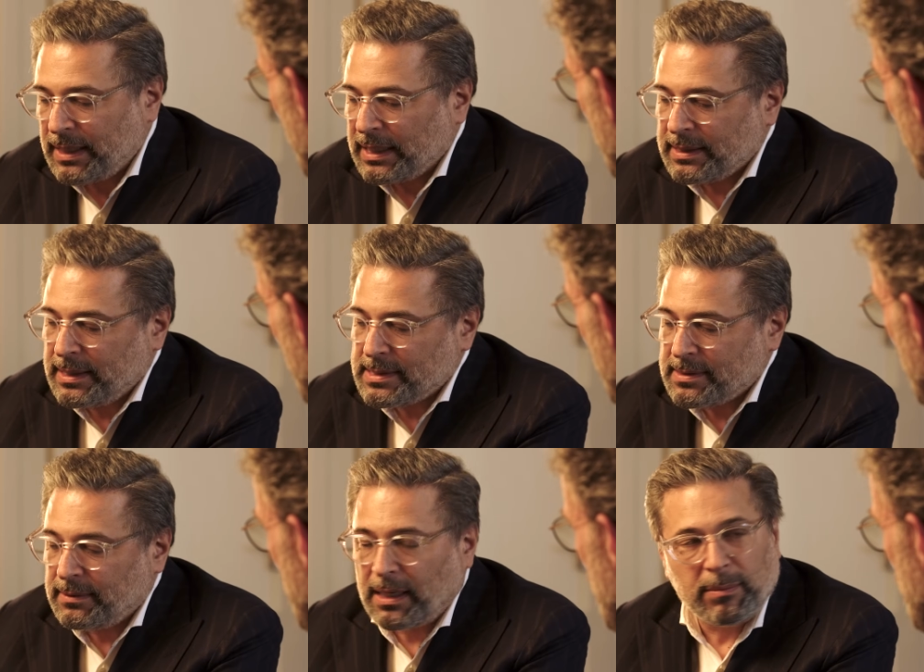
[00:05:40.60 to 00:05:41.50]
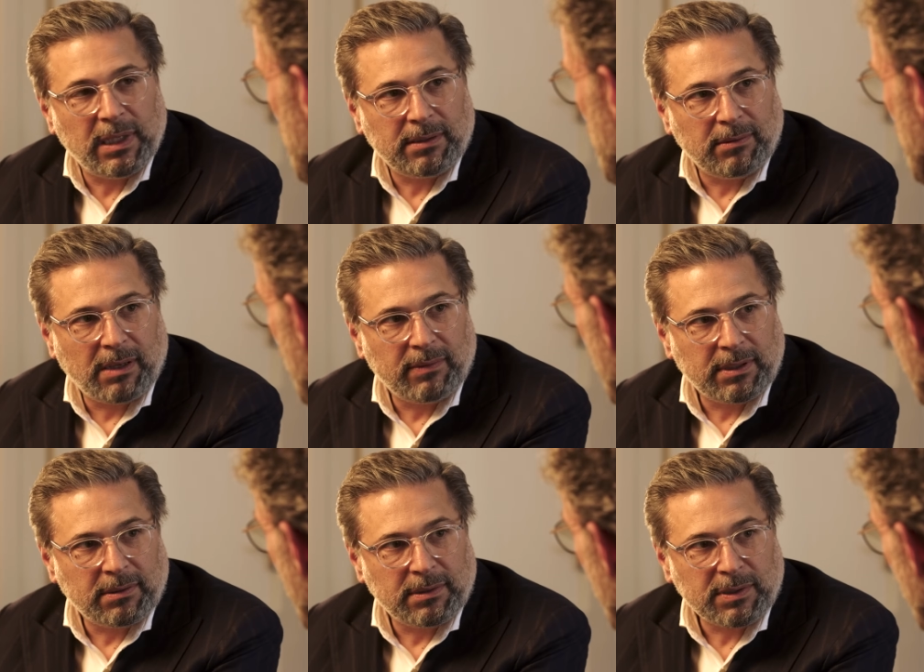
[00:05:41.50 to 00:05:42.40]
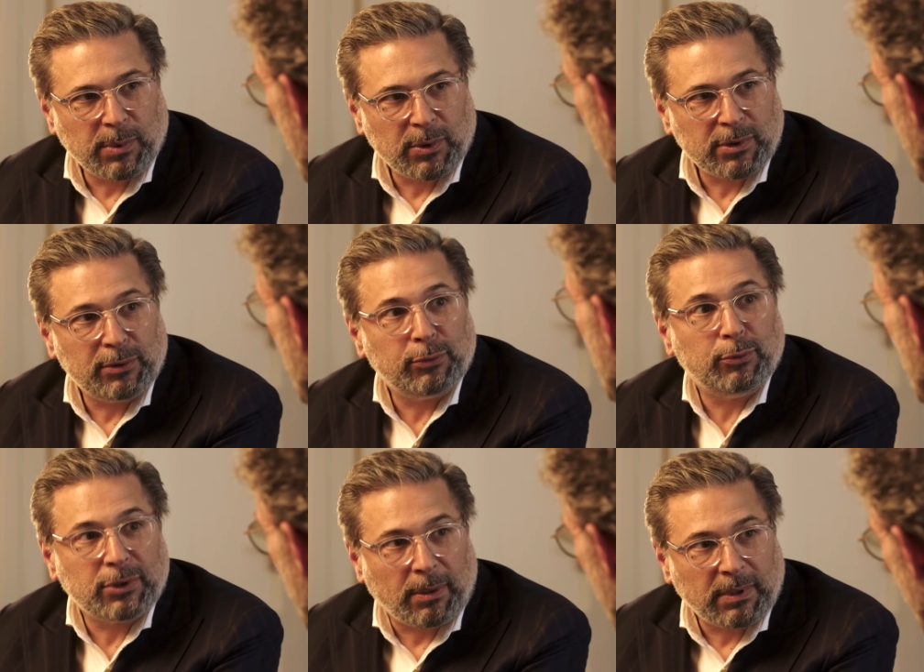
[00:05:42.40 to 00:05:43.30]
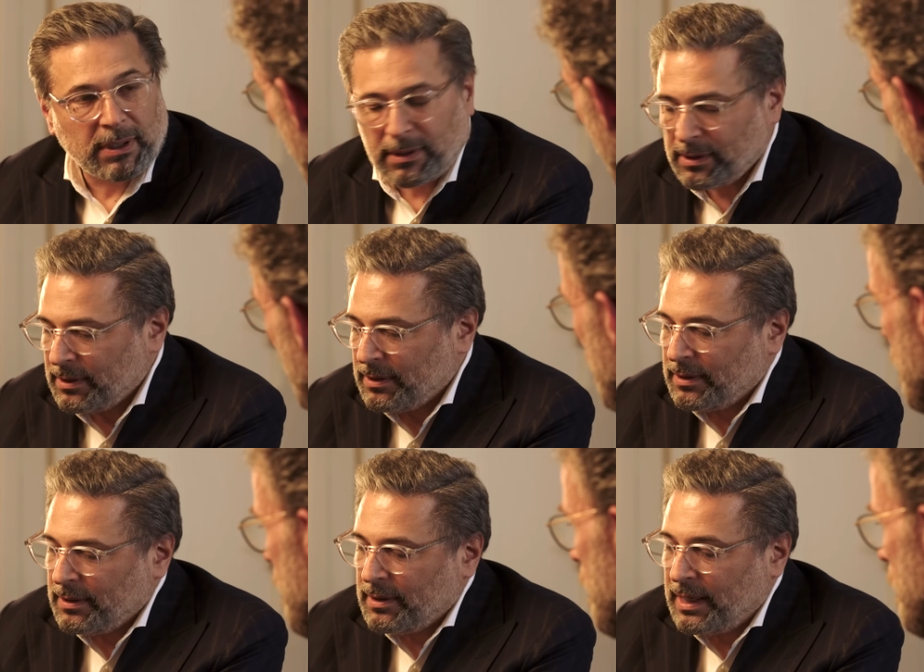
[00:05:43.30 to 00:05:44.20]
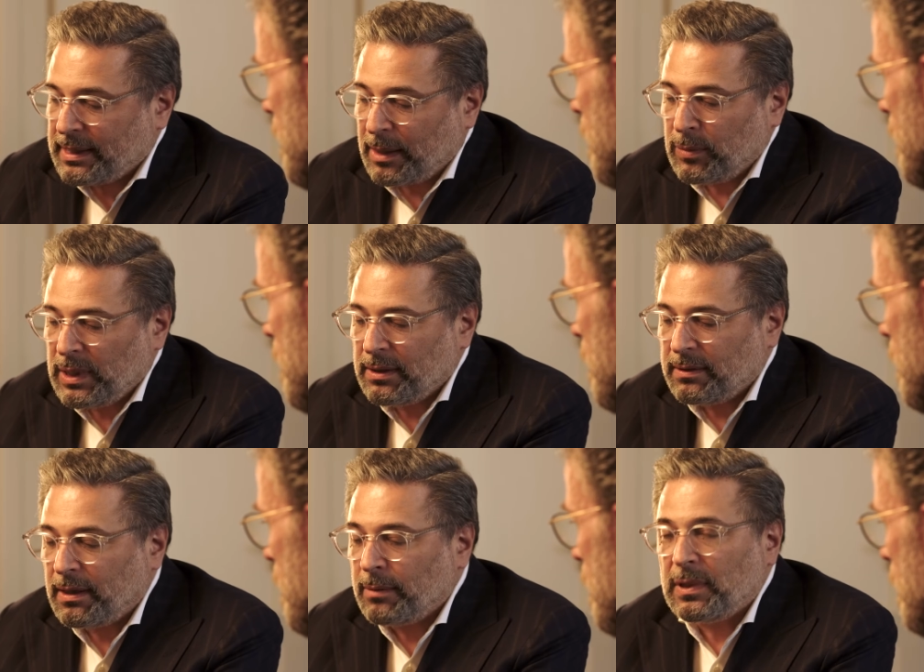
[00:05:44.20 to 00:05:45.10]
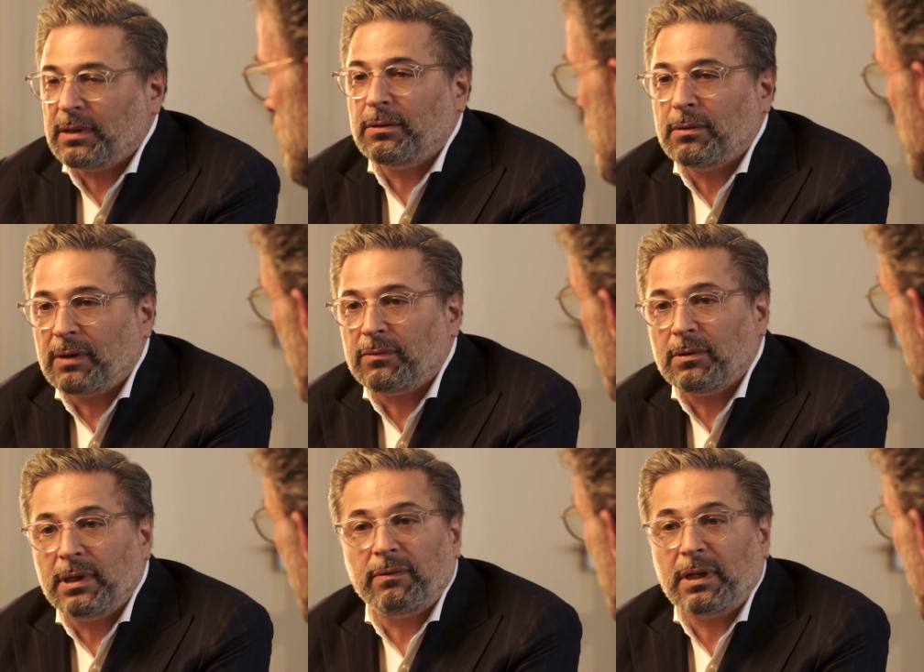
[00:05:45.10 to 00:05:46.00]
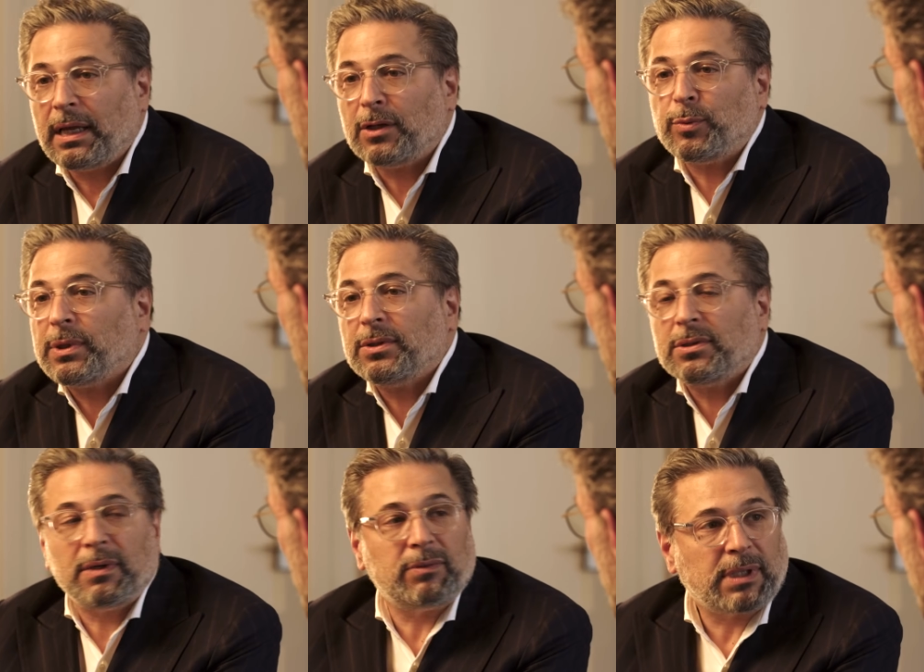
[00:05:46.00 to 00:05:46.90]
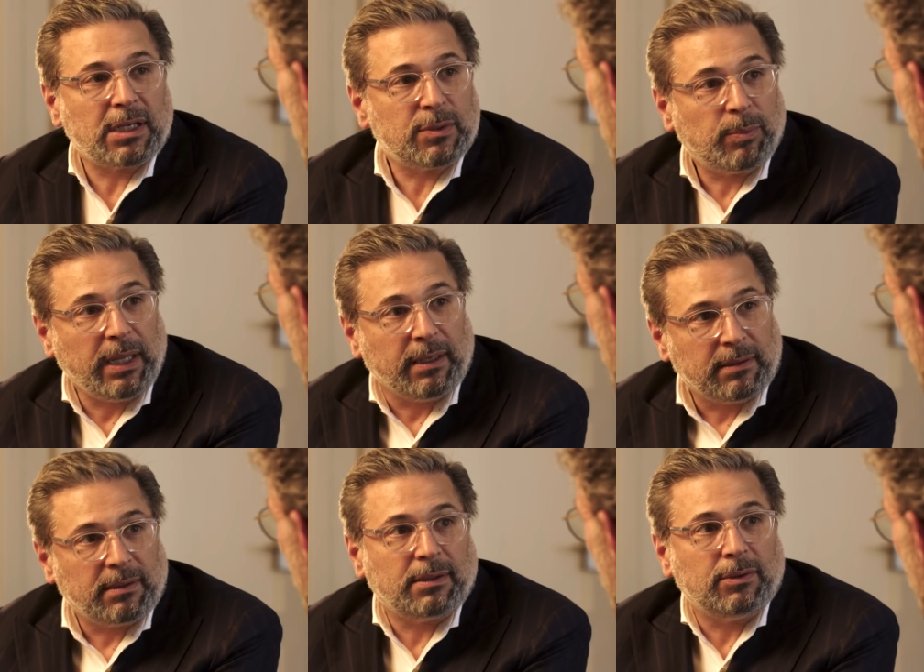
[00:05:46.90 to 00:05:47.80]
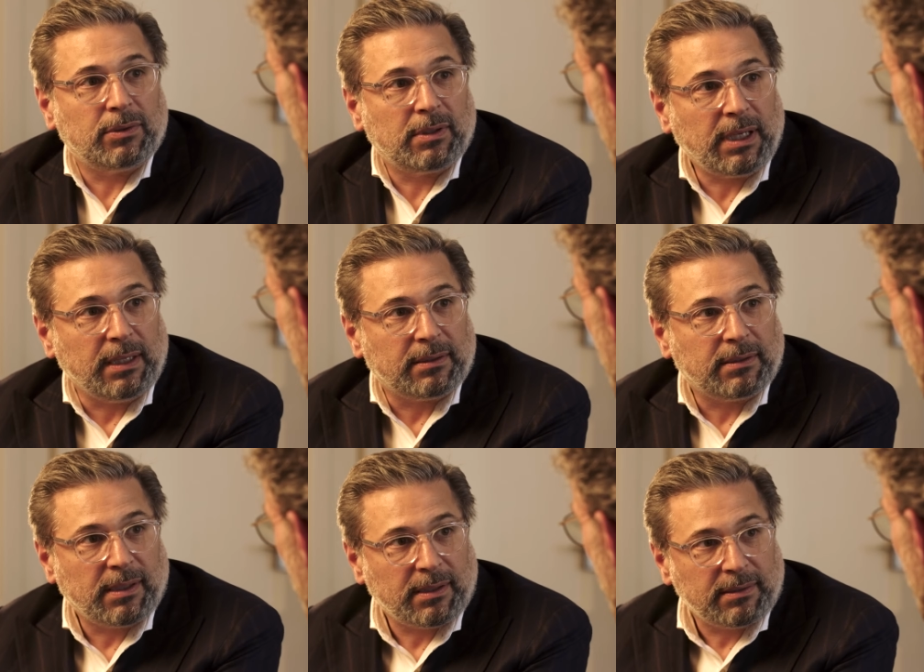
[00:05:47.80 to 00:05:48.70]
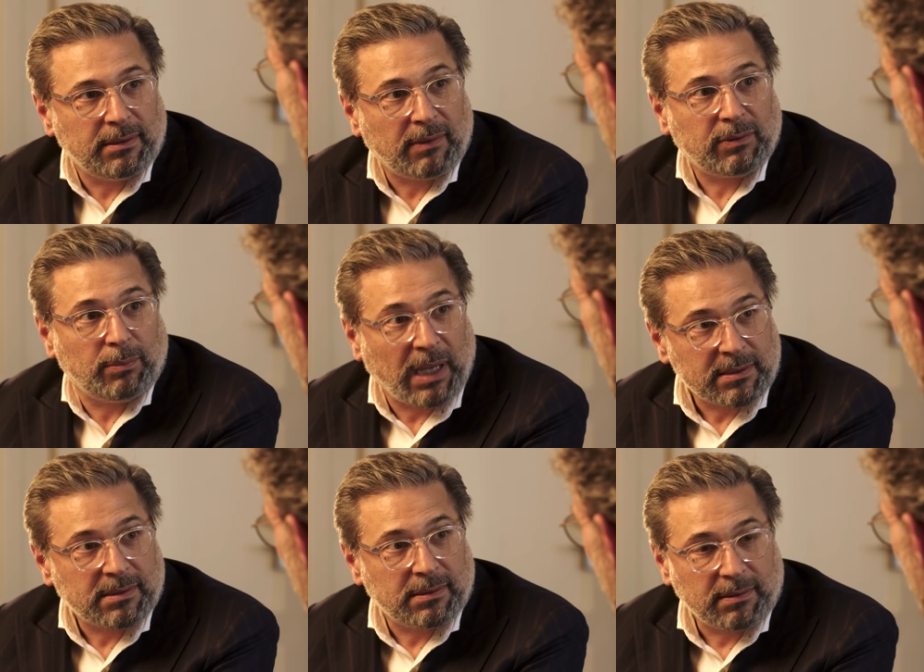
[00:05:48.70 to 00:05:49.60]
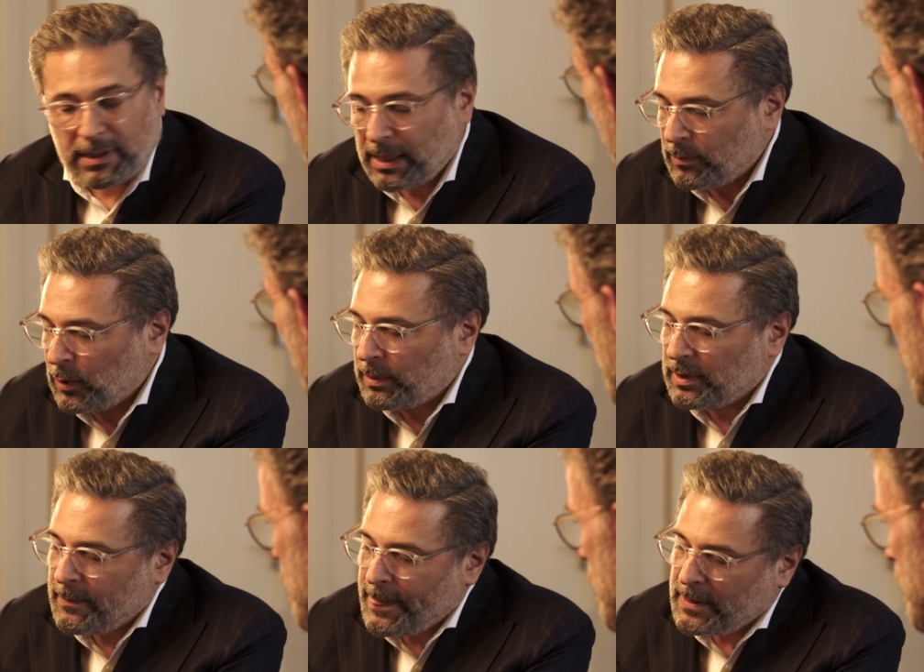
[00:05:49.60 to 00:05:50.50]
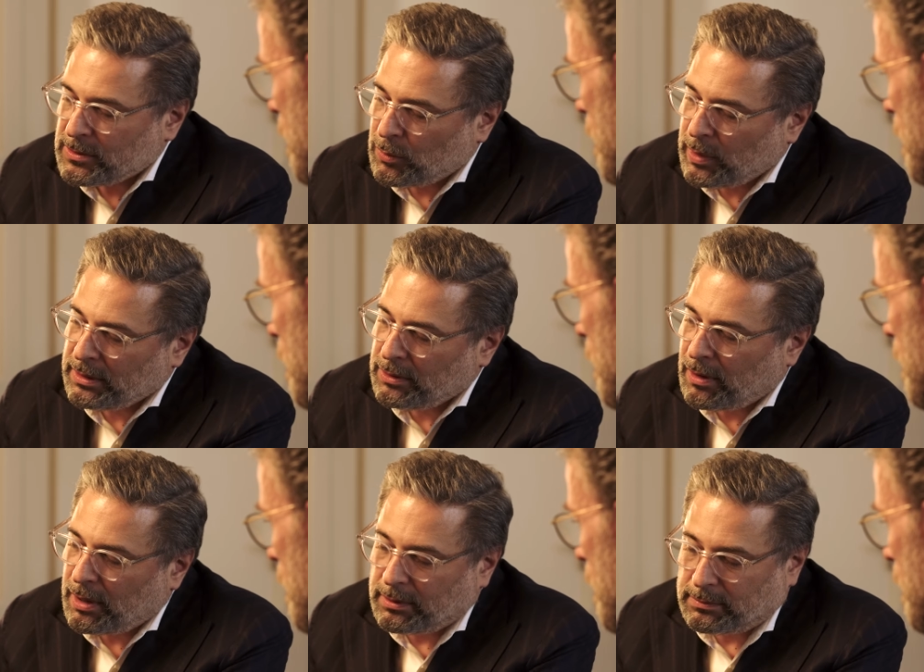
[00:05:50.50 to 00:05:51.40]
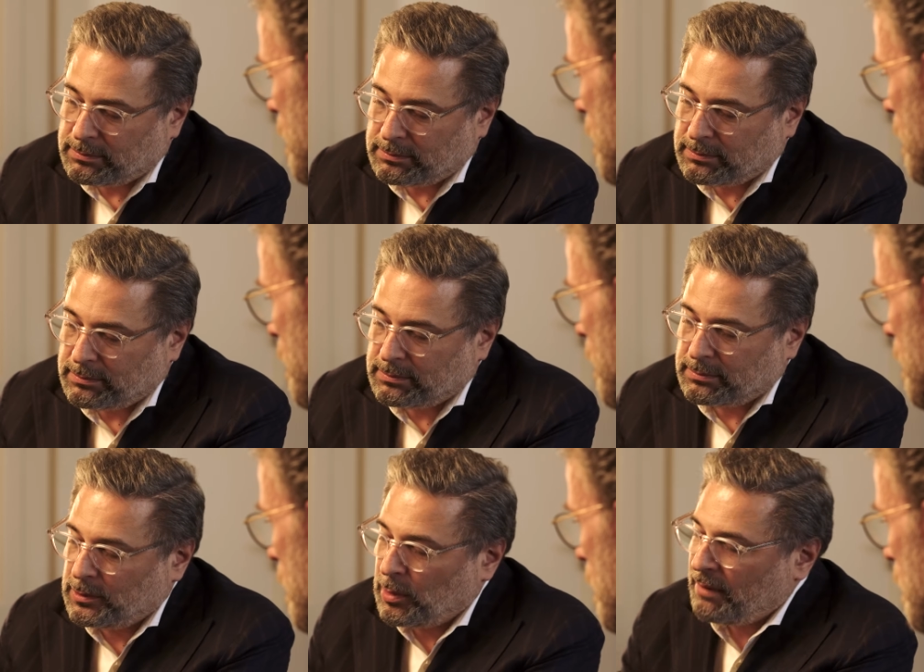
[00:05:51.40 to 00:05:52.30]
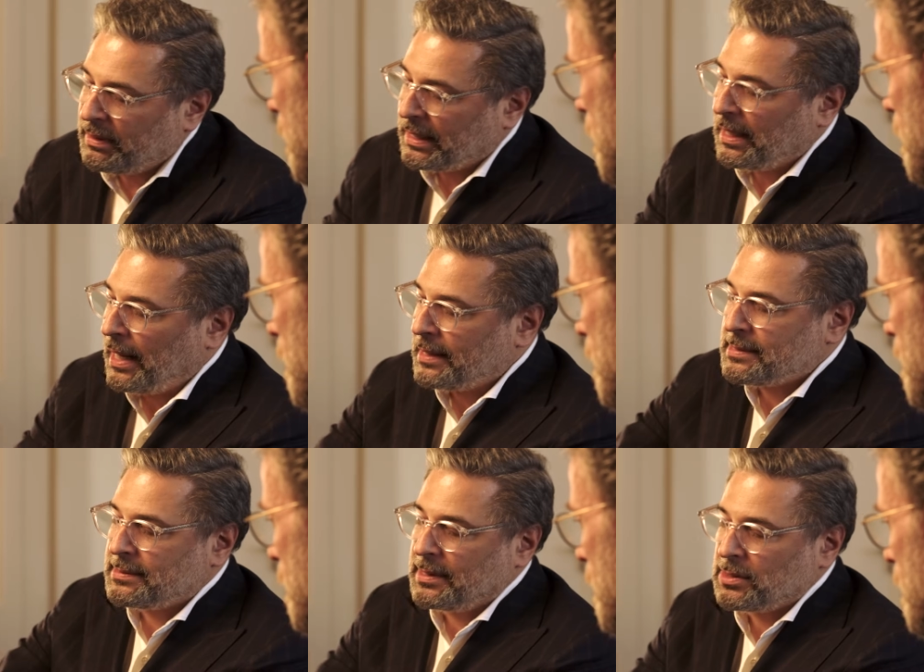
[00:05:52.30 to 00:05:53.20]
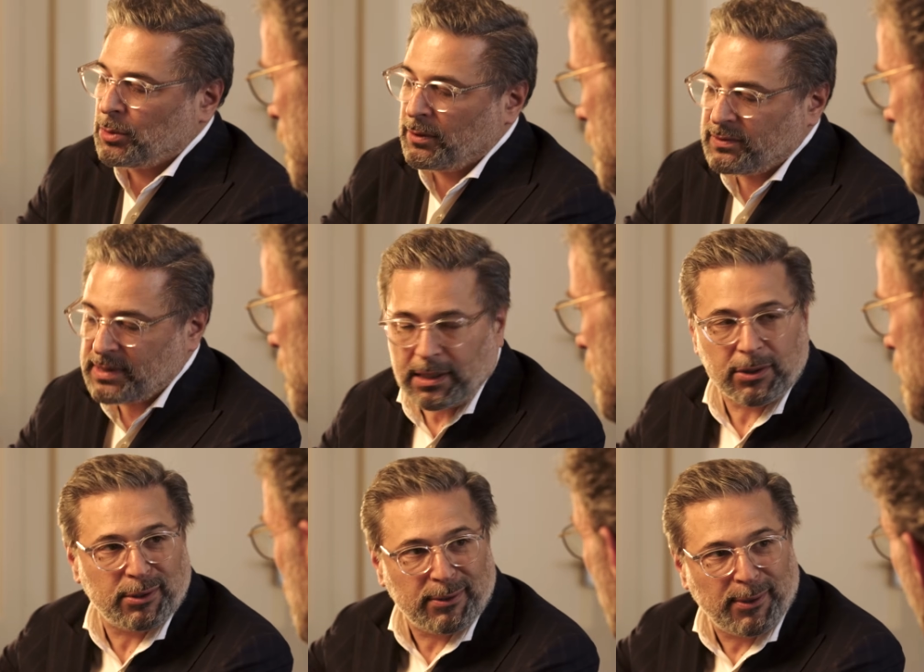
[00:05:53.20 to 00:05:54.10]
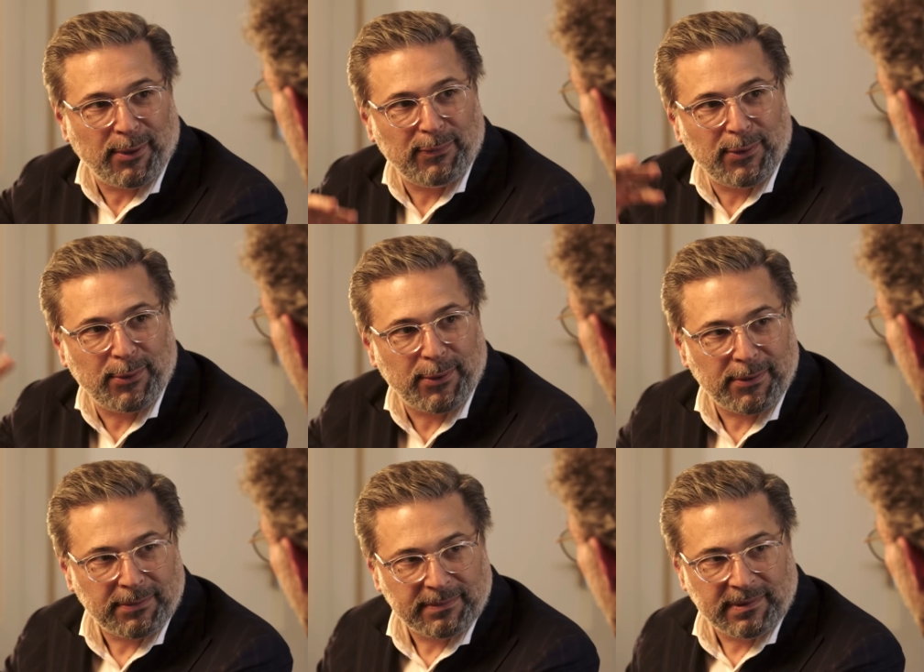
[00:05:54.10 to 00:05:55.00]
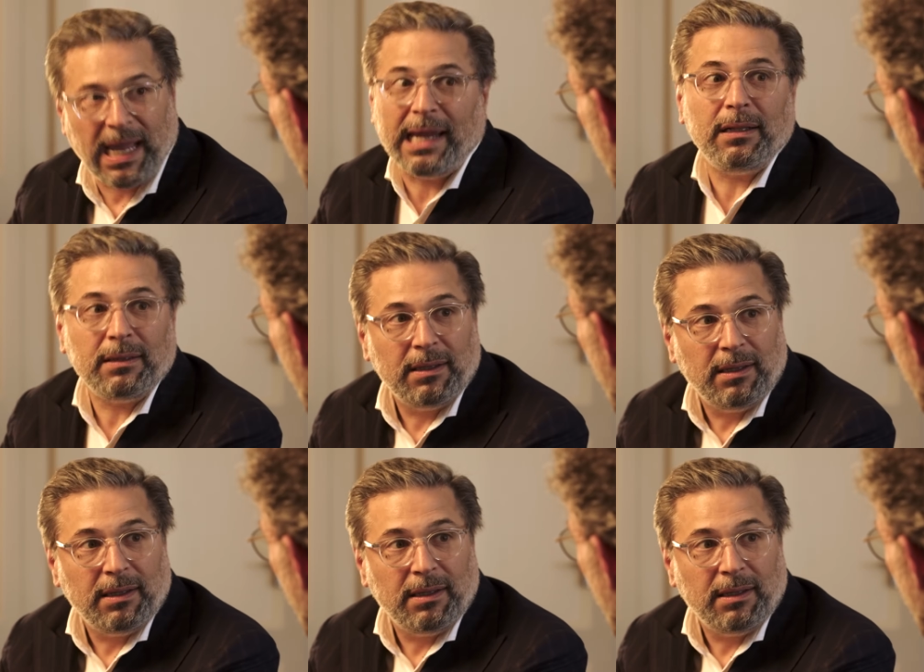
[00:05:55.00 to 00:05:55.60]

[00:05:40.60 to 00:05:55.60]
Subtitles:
that is the time that you have at your disposal to do something. It can be the time that you have to leave the lounge because you have to catch a plane and go to the gate, and you have to master that moment. So when you have at a glance a sort of section of your dial,